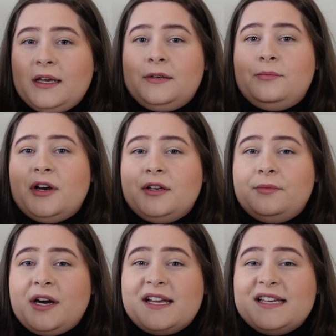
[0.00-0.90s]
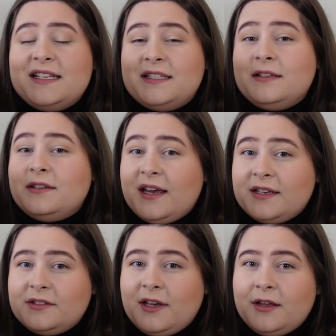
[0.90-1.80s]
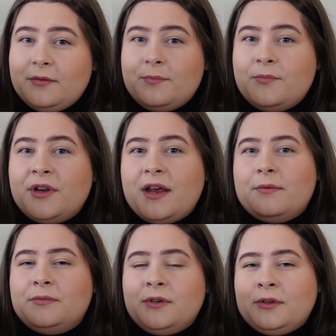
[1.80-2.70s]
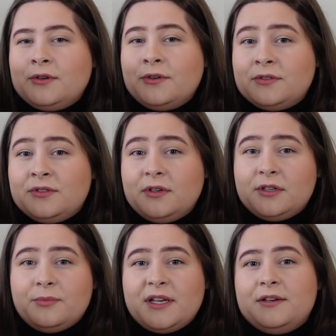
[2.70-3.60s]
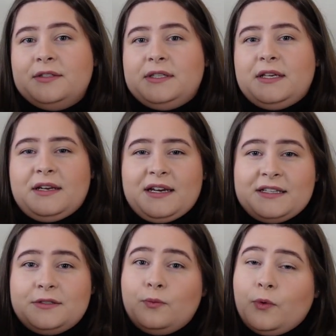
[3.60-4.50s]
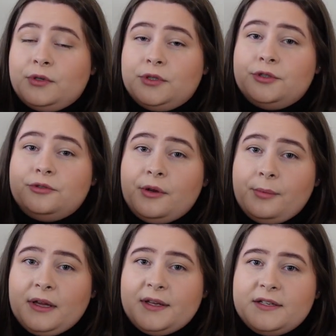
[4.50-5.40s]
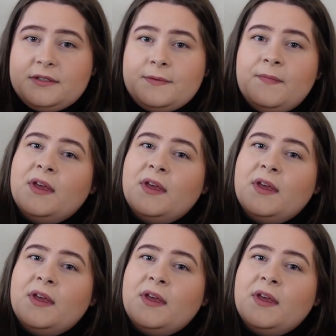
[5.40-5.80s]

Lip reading: And the bric-a-brac is in textile, but I'm not concerned because it is water repellent,